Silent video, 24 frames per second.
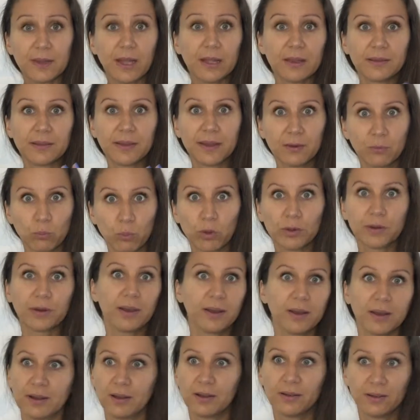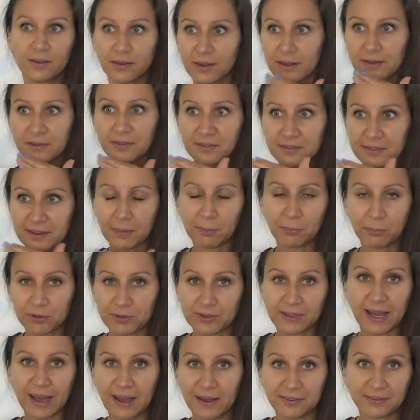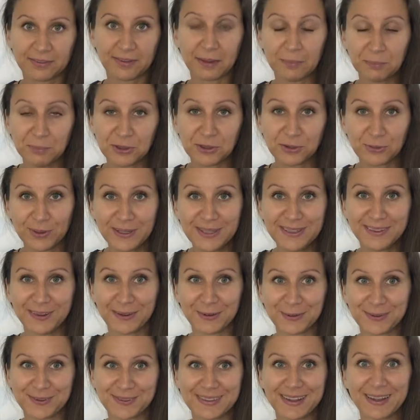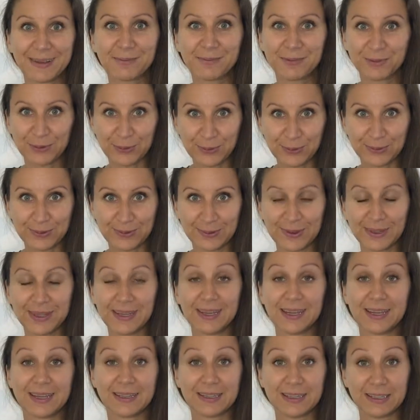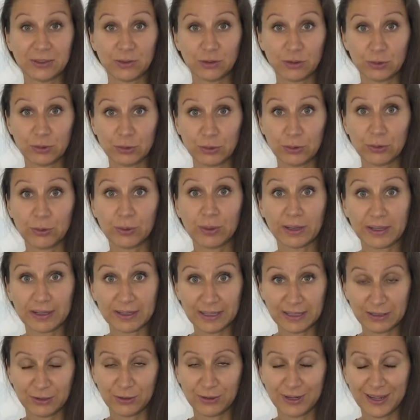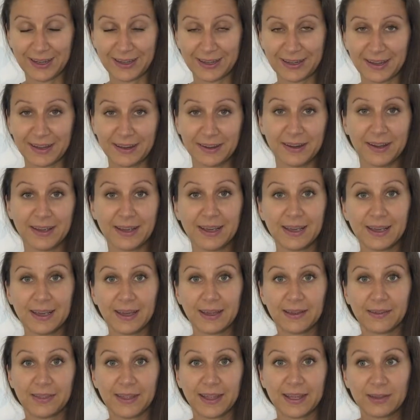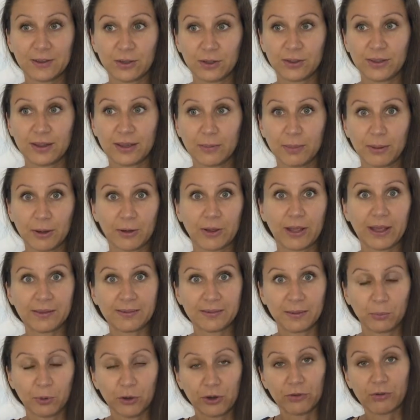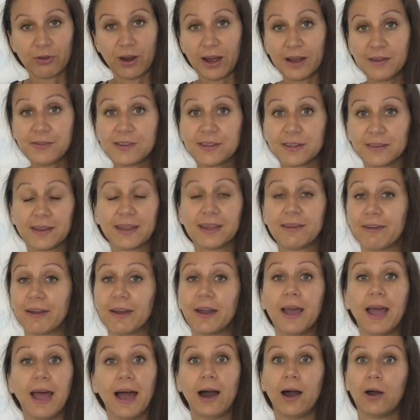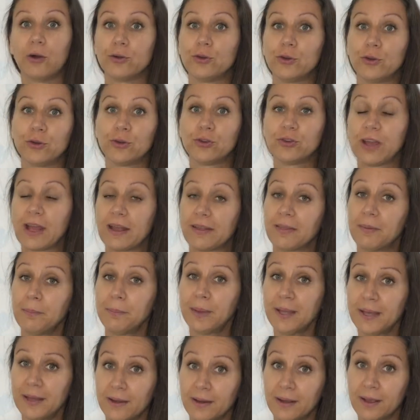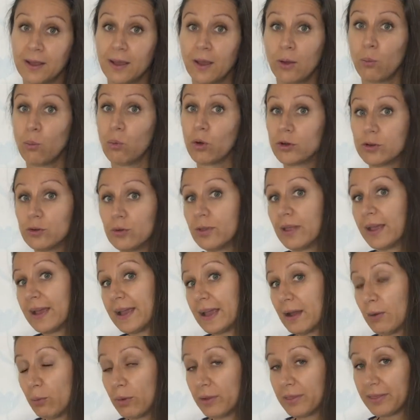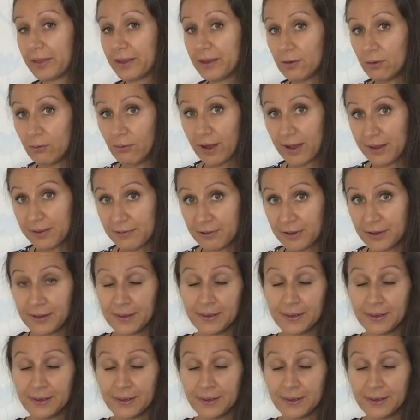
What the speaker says: then what separate task in between those steps do you need to do and need to get done? Then you think about, okay, someone arrives at the event. How do you check them in? What do they get when they arrive?